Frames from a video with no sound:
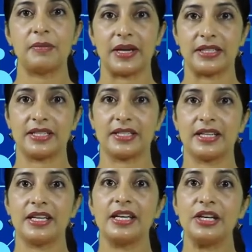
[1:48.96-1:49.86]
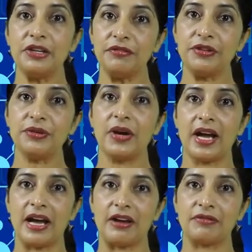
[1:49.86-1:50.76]
But if you
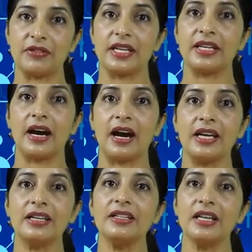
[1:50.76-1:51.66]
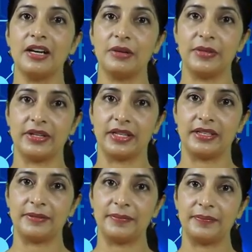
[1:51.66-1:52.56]
have an iron
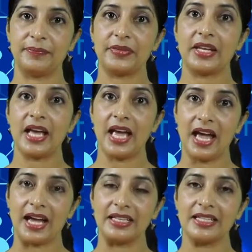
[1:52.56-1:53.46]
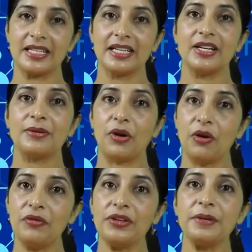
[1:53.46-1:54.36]
almirah and
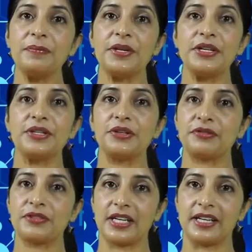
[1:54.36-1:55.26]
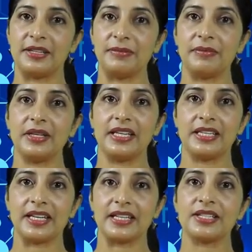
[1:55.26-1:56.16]
over a period of time
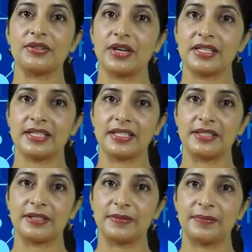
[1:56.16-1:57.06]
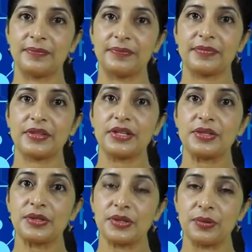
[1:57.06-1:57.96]
it gets rusted,
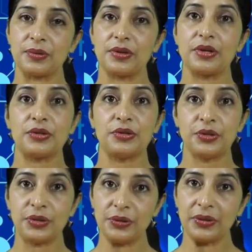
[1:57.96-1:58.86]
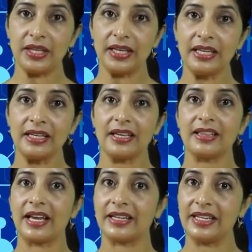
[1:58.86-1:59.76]
so do you think
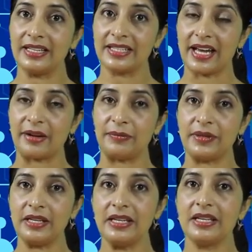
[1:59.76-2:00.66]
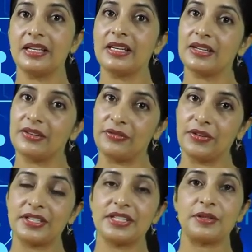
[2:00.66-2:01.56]
that it can be
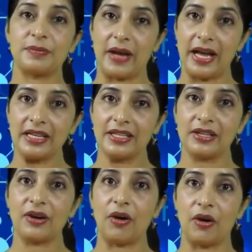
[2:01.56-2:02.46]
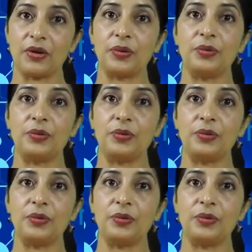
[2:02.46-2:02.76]
reverted back or